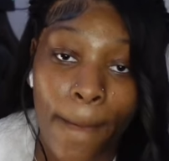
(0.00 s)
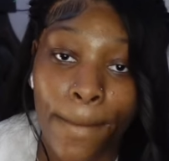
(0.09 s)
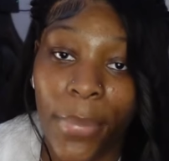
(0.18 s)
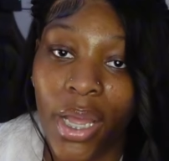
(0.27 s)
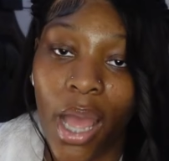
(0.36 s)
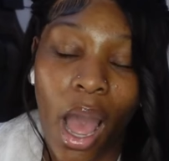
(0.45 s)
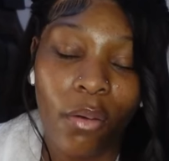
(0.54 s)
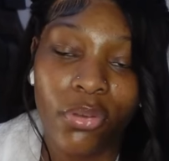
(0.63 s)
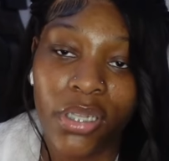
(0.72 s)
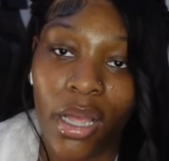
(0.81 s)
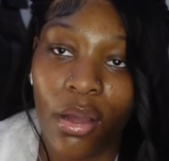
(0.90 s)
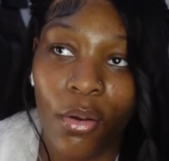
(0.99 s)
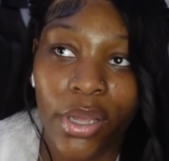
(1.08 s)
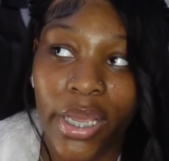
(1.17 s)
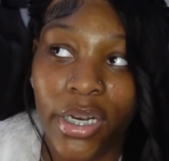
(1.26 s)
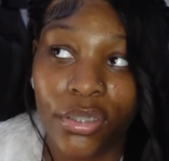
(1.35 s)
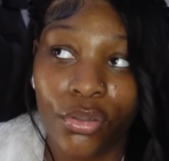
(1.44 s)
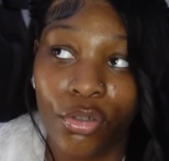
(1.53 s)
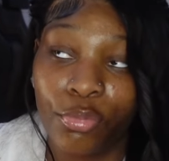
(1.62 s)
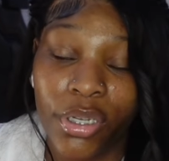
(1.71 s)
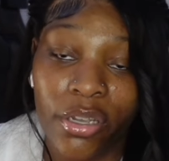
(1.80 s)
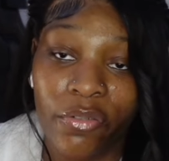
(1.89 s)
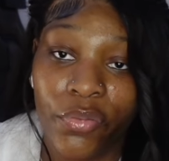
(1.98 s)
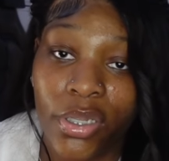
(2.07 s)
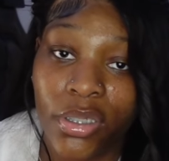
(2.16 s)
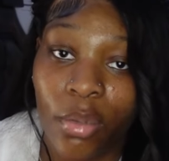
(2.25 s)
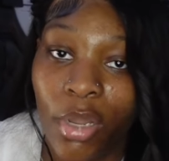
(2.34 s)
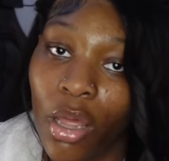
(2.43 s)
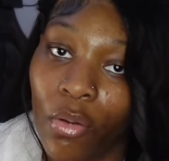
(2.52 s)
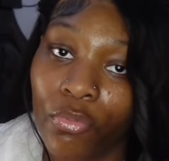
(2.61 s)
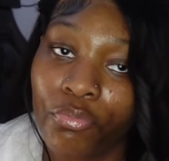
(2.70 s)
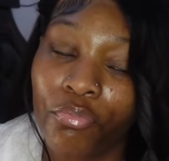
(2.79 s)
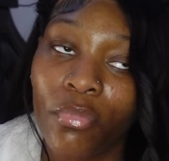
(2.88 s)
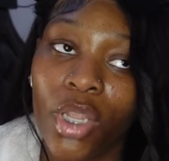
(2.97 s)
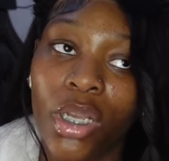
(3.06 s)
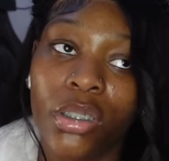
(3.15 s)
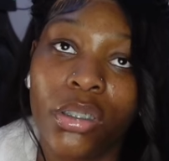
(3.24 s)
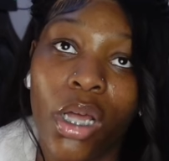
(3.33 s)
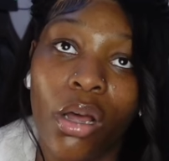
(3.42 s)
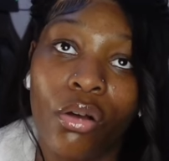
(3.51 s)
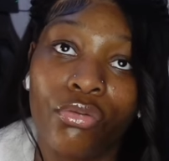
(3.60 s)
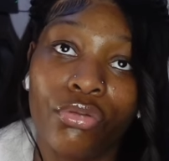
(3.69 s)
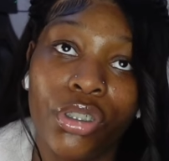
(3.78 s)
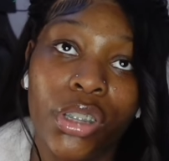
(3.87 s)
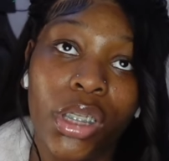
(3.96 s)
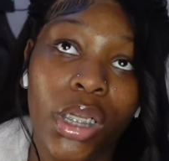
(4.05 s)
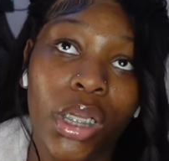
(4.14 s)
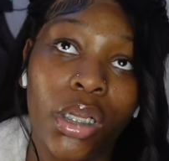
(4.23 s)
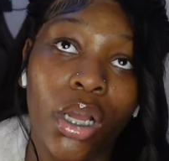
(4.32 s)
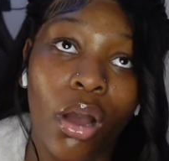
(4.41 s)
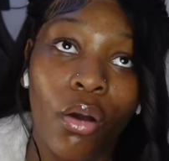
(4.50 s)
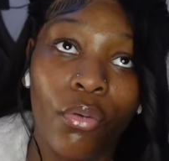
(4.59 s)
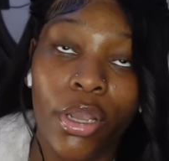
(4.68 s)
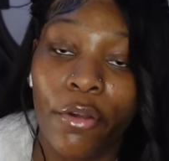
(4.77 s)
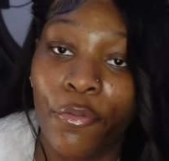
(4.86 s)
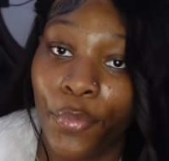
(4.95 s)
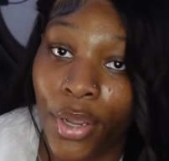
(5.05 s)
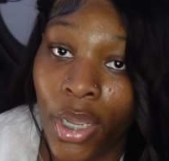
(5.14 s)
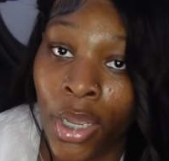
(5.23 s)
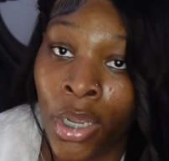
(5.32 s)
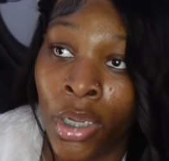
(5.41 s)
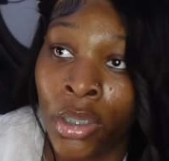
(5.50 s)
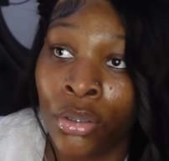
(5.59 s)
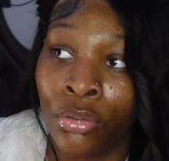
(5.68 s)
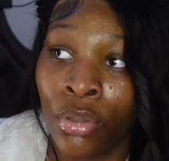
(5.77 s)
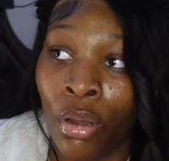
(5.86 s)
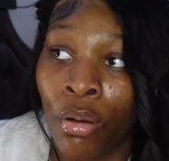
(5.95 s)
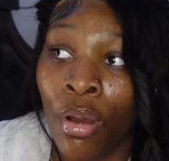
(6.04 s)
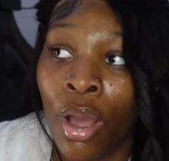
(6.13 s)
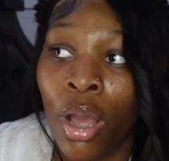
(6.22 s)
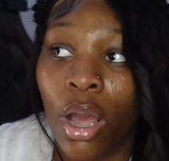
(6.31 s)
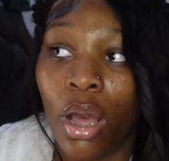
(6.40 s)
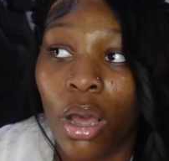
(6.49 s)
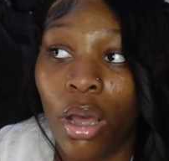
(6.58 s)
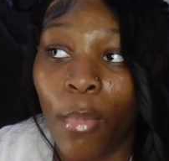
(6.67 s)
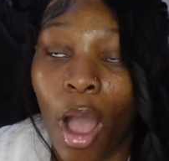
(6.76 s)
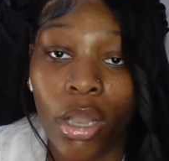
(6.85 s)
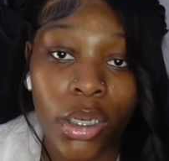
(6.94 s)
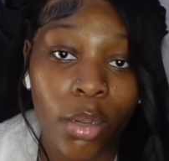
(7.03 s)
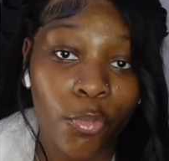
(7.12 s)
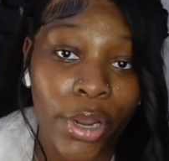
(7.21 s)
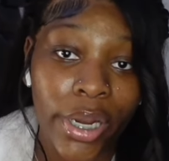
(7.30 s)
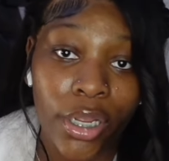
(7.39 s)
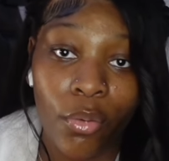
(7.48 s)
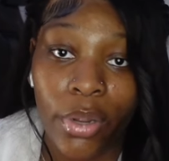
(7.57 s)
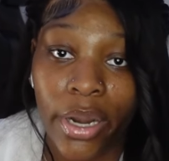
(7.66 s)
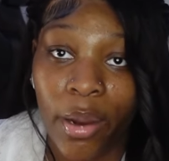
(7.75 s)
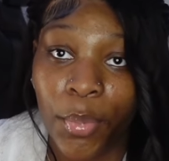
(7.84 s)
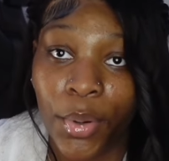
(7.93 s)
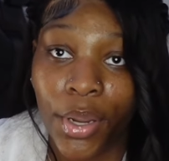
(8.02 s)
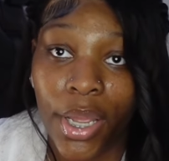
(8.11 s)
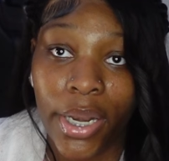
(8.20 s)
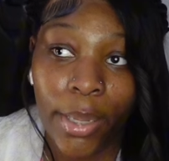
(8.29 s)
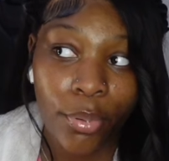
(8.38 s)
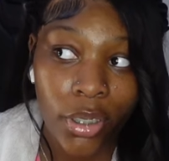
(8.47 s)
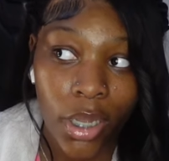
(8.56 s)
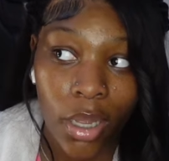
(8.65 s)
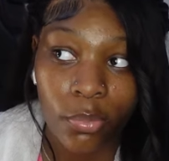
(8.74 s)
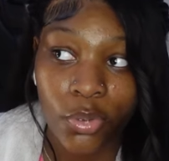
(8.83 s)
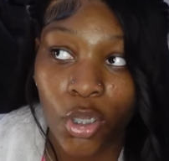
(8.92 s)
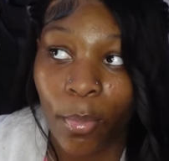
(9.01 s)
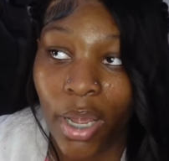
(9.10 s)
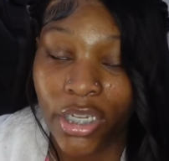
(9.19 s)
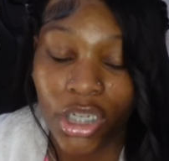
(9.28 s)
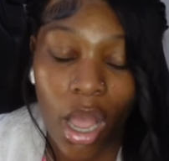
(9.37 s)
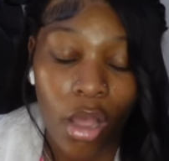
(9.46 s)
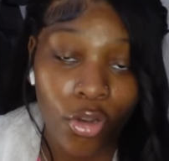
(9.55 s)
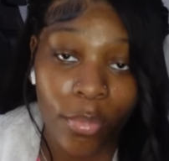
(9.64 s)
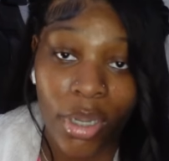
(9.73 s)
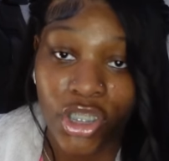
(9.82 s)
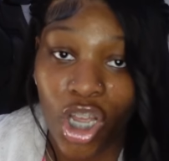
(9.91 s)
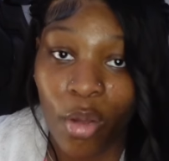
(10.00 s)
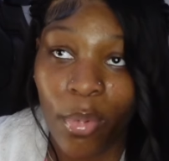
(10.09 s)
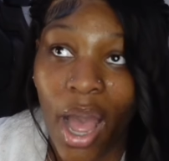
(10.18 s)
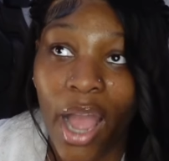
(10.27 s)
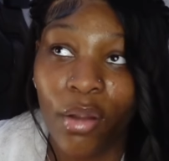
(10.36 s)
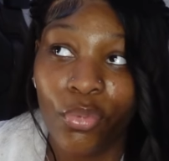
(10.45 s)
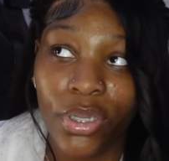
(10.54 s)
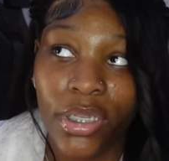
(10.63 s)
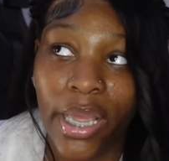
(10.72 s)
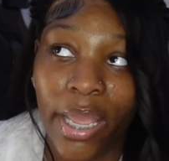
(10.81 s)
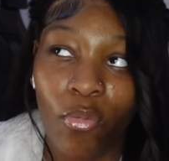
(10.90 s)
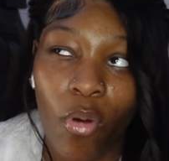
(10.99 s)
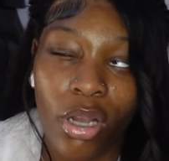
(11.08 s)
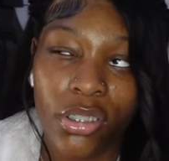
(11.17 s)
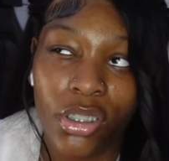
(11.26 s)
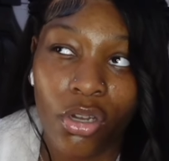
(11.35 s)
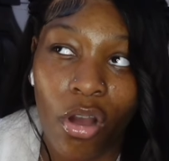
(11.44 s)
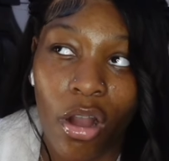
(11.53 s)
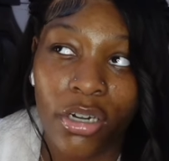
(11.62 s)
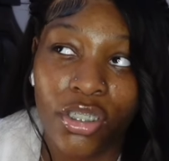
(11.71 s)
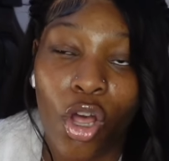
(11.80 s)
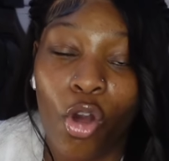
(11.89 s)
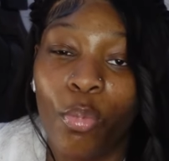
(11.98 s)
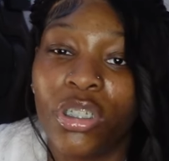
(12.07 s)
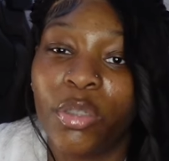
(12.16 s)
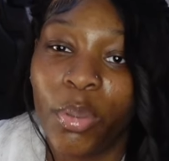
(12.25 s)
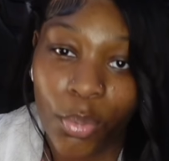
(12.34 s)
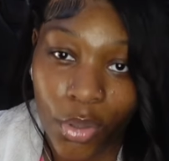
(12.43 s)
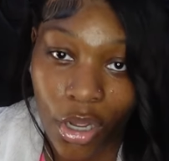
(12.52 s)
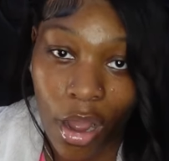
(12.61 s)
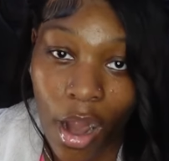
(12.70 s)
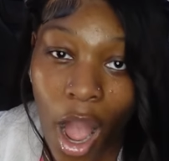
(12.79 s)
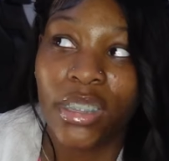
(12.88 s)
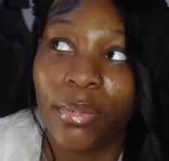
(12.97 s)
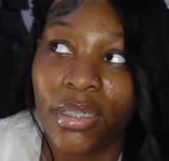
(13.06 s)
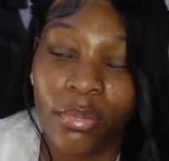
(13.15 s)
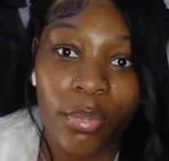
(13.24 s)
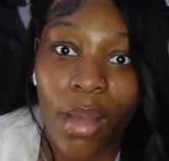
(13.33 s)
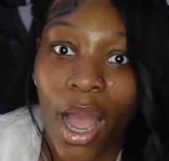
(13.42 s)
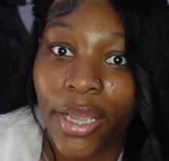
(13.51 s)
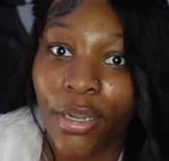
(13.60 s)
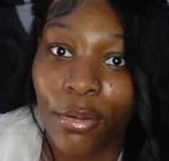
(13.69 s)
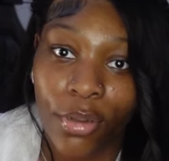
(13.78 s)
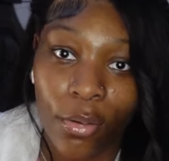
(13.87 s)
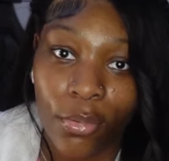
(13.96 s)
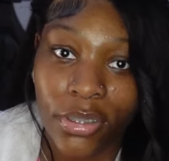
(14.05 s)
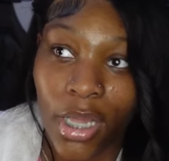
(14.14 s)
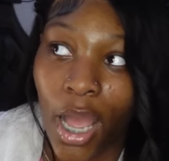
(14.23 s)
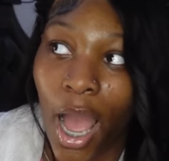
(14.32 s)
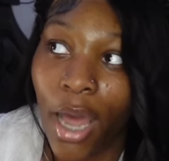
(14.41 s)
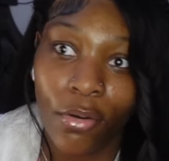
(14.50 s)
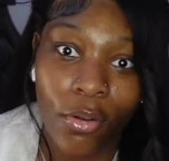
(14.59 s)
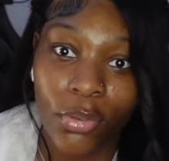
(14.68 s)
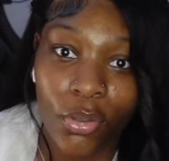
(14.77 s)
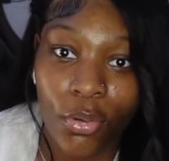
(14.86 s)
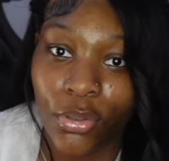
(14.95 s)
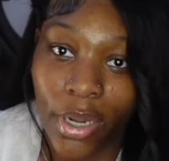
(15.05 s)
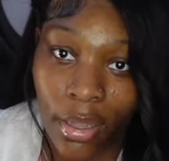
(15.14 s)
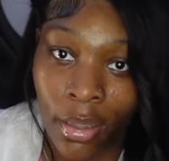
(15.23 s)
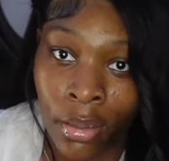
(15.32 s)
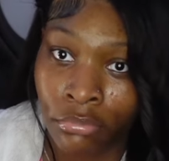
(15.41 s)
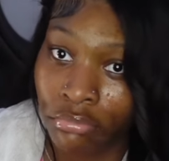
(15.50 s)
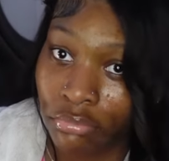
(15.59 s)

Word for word: but i was like okay that's cool bring your friends come on so she go get her friends, you know, um, all of them ready or whatever, and they pull up. So mind y'all, I don't know about y'all, but I really hate walking to the car and there's a whole bunch of people in the car, especially people I don't know, because I don't know what's going through their head.